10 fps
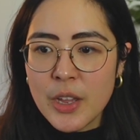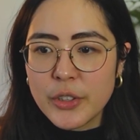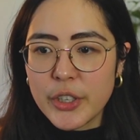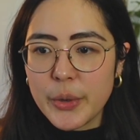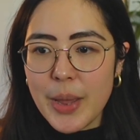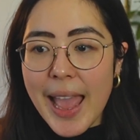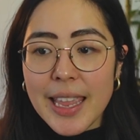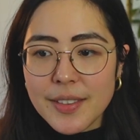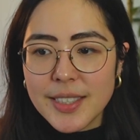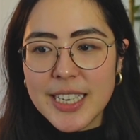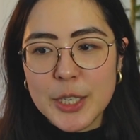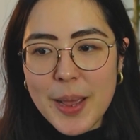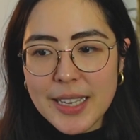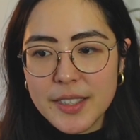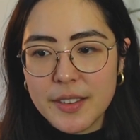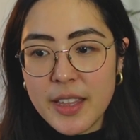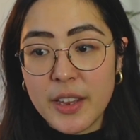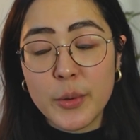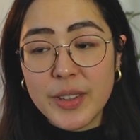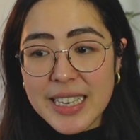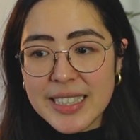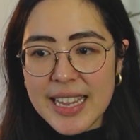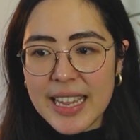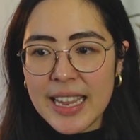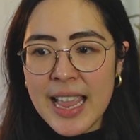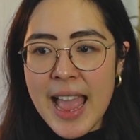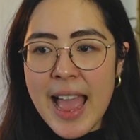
Do you hate the stitch pattern that you're knitting?